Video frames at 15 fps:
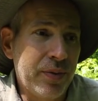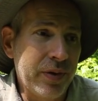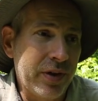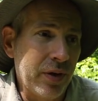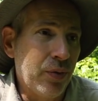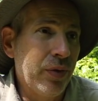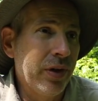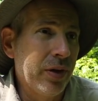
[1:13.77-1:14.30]
which I
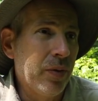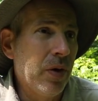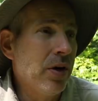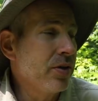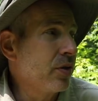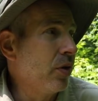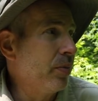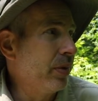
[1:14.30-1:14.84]
really
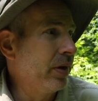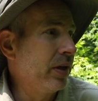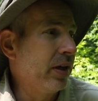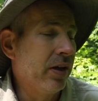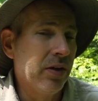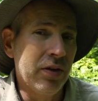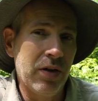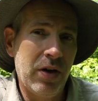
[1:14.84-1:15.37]
was hoping to
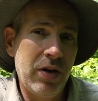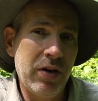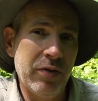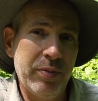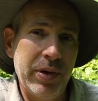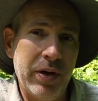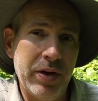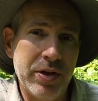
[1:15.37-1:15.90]
get a lot
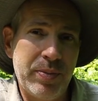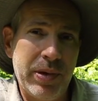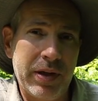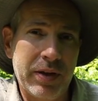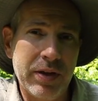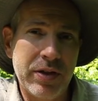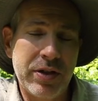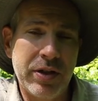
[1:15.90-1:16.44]
of berries
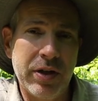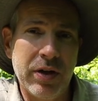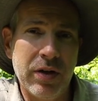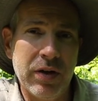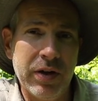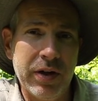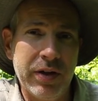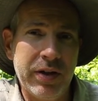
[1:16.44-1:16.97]
picked this
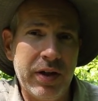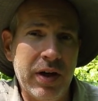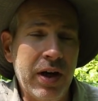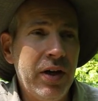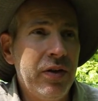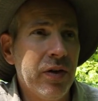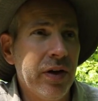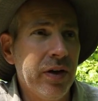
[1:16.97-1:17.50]
year and
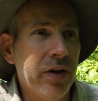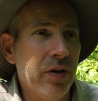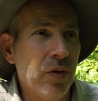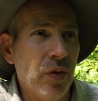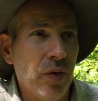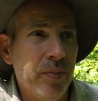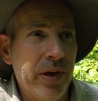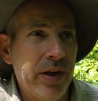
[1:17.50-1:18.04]
dehydrated
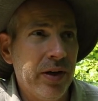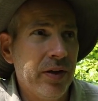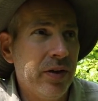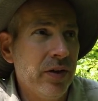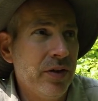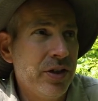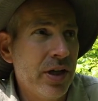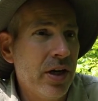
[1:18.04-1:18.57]
or made
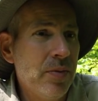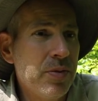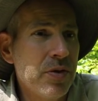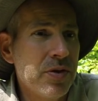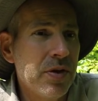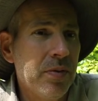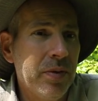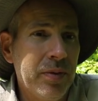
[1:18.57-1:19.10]
into jams or
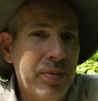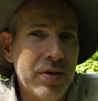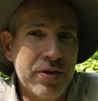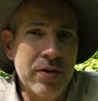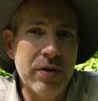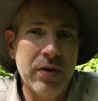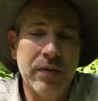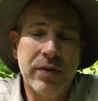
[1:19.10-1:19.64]
something,
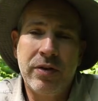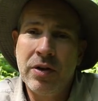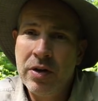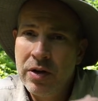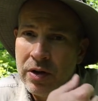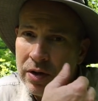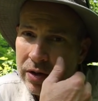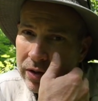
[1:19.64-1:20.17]
preserves,
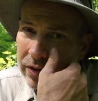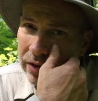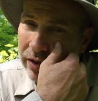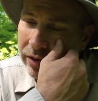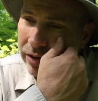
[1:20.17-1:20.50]
uh,